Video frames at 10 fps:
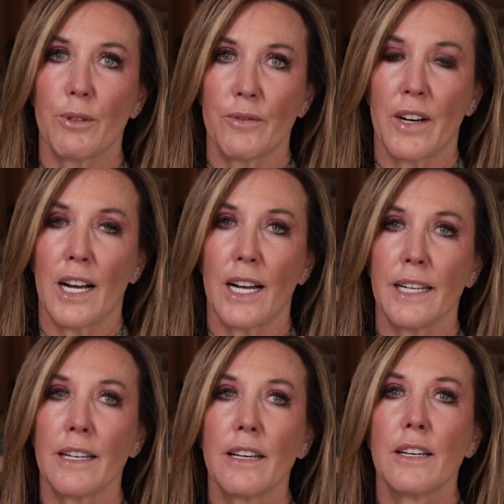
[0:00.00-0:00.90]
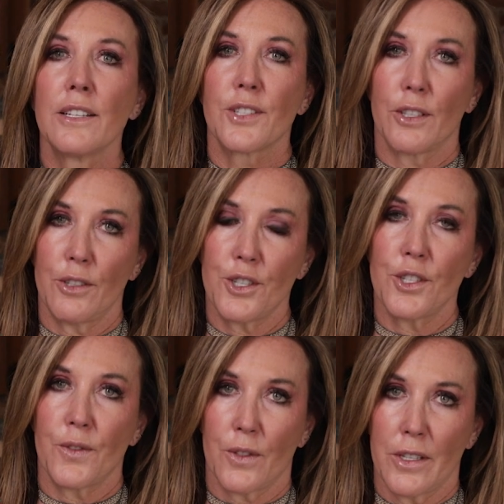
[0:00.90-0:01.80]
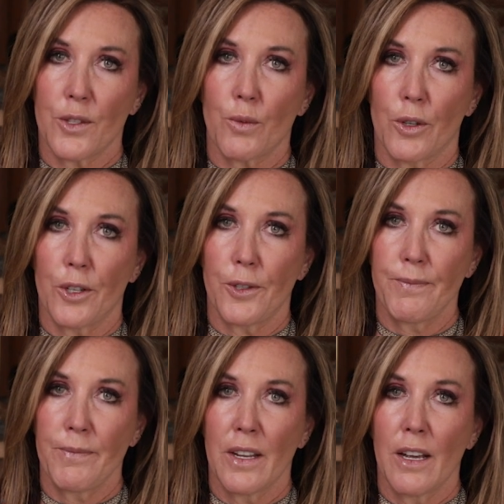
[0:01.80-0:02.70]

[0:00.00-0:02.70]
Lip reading: provide solutions for this world.